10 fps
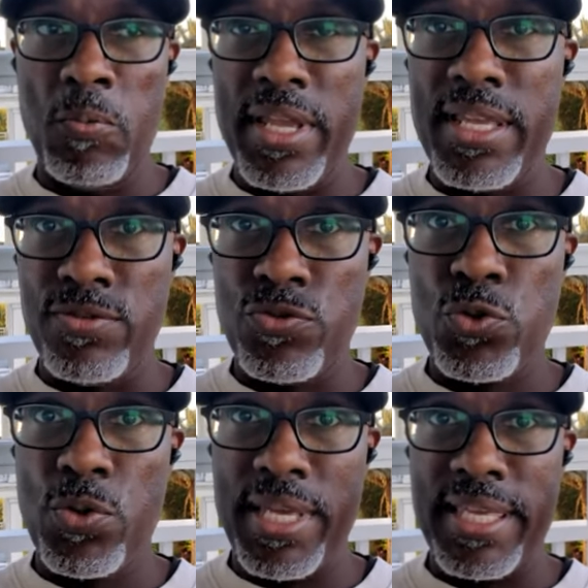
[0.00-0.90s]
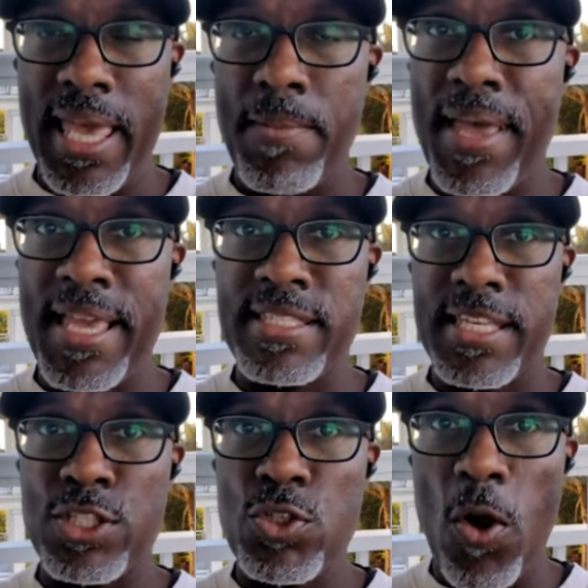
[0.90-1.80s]
we treat campaigns
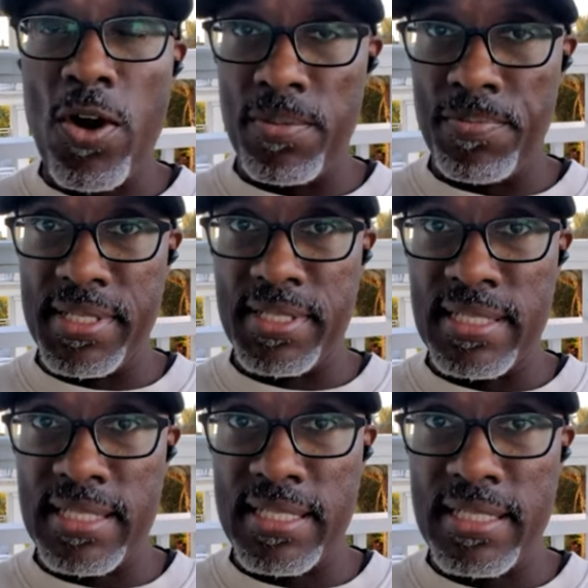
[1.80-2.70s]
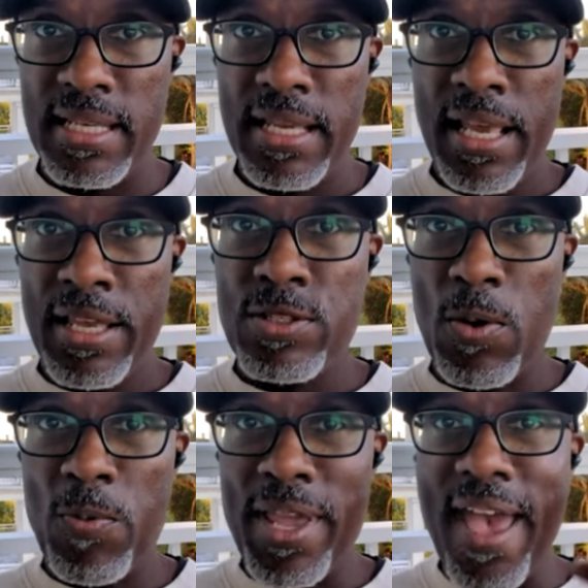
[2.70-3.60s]
as startup businesses.
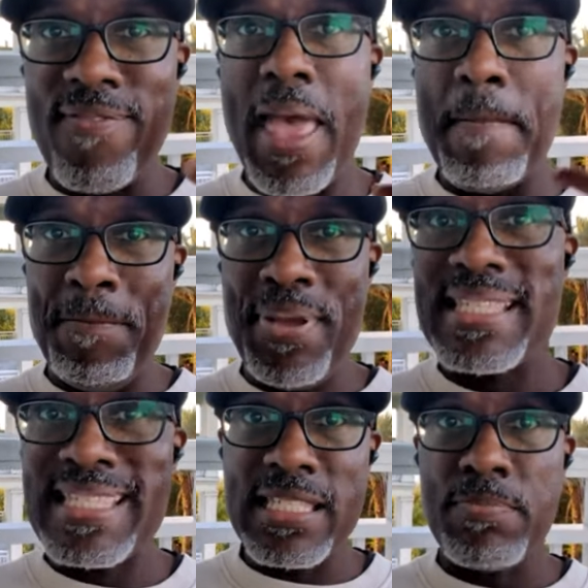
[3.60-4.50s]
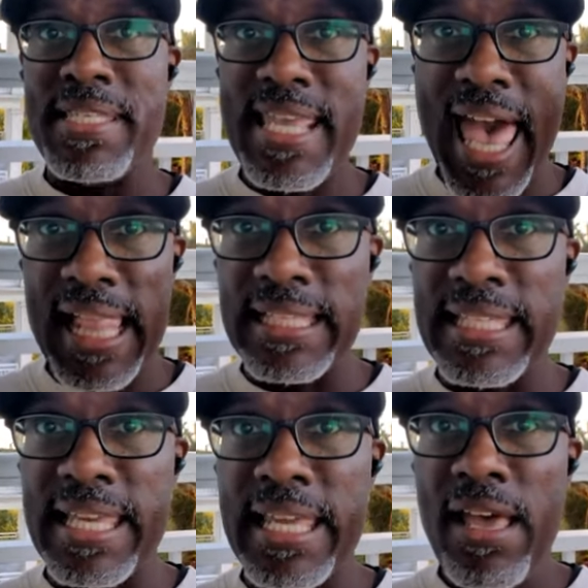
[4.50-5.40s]
So we have that business
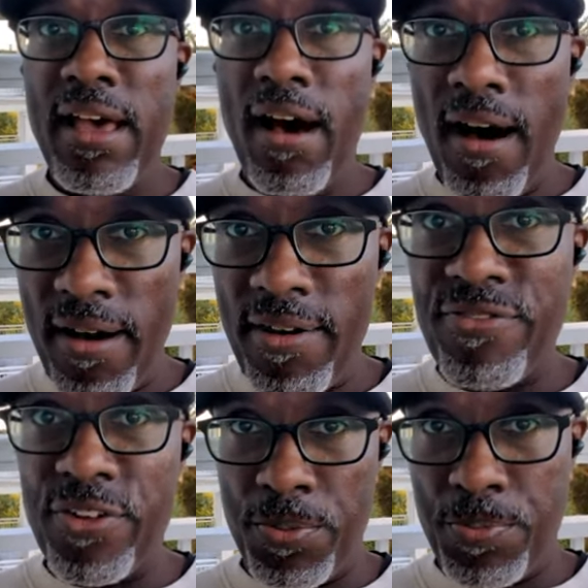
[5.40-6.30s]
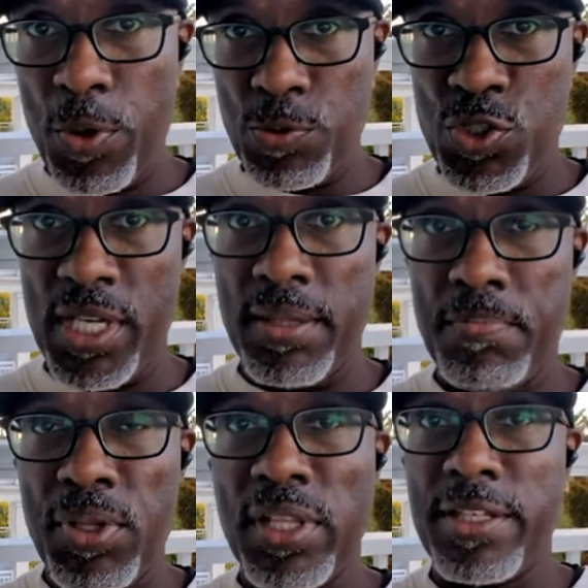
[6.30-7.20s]
mentality of
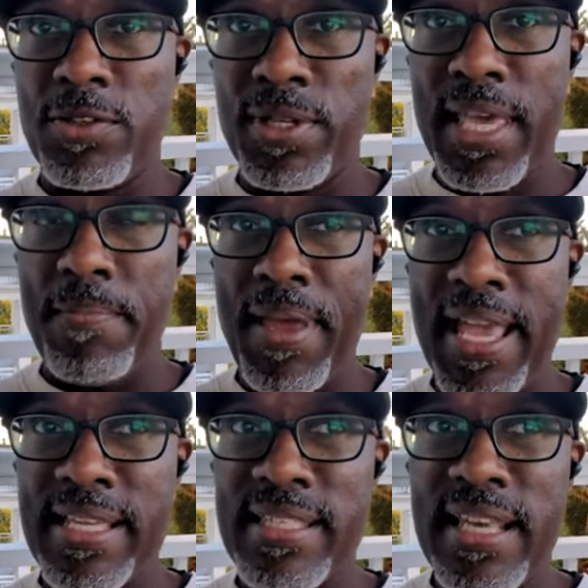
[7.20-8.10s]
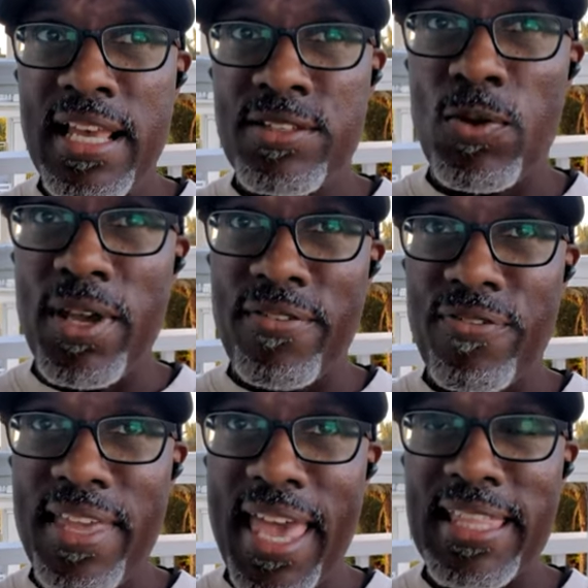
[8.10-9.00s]
approaching political campaigns. So
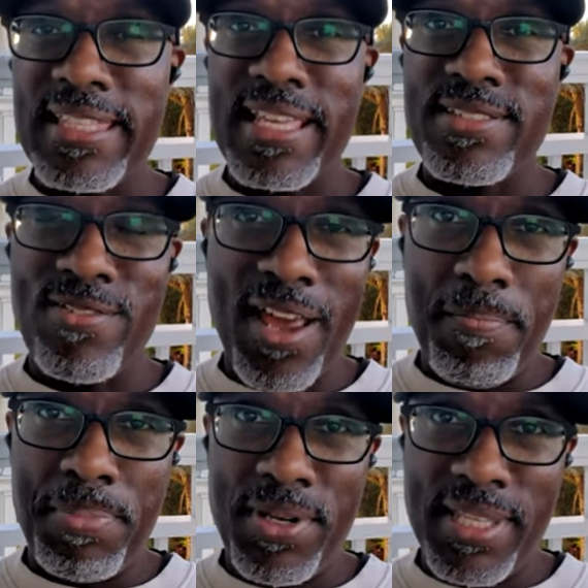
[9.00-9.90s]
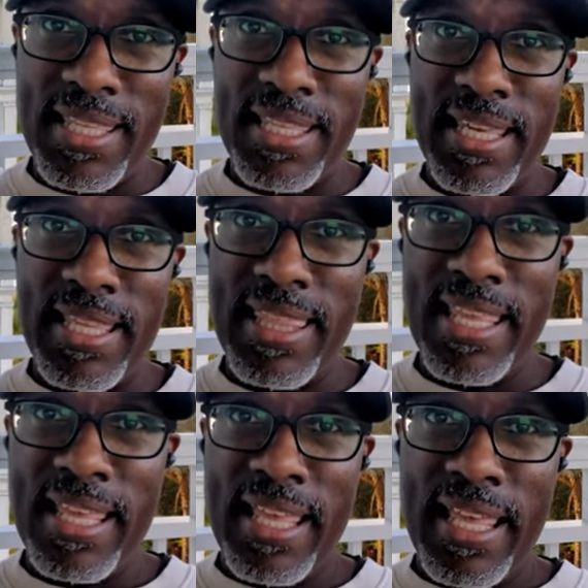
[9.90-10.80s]
if candidates are not putting in
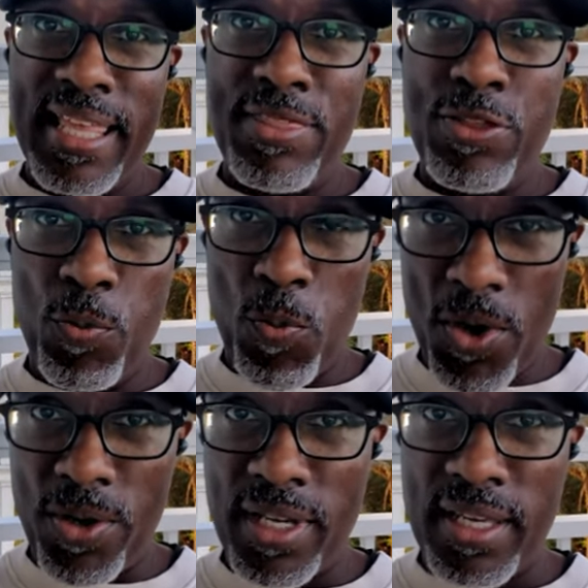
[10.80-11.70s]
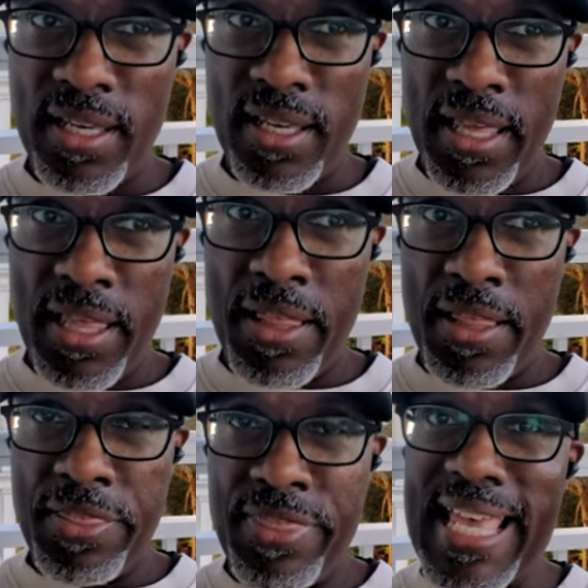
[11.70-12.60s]
the work
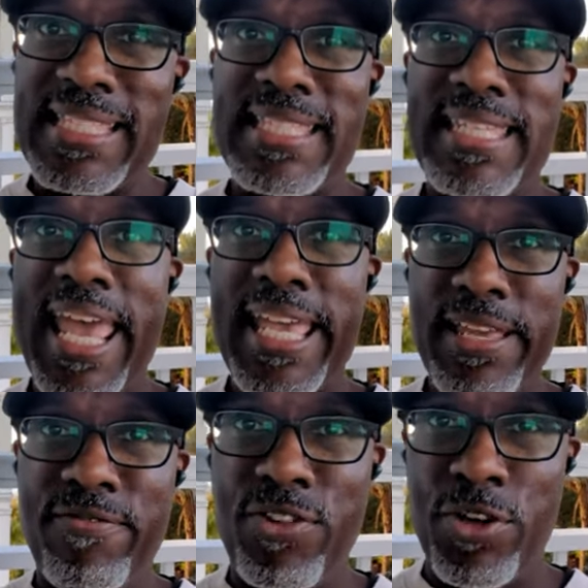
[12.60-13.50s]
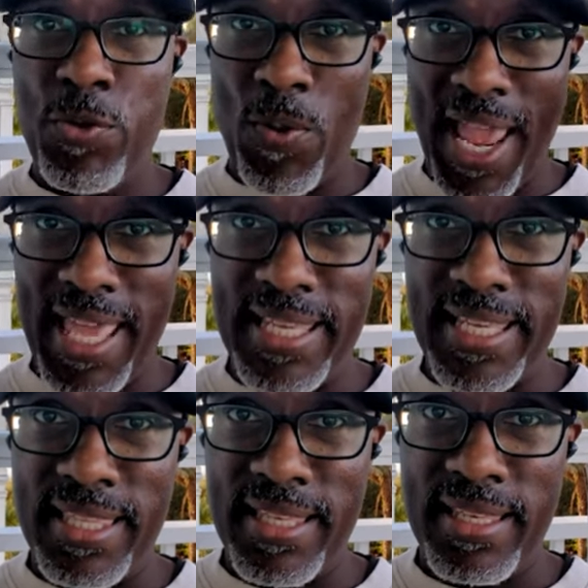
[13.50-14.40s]
that's taking for
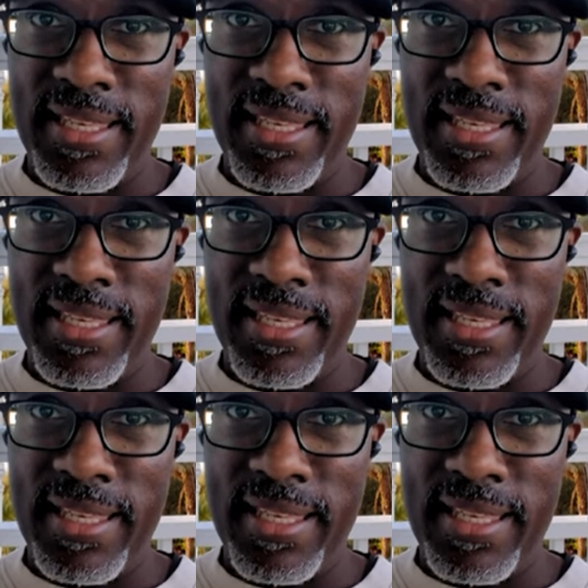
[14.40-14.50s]
granted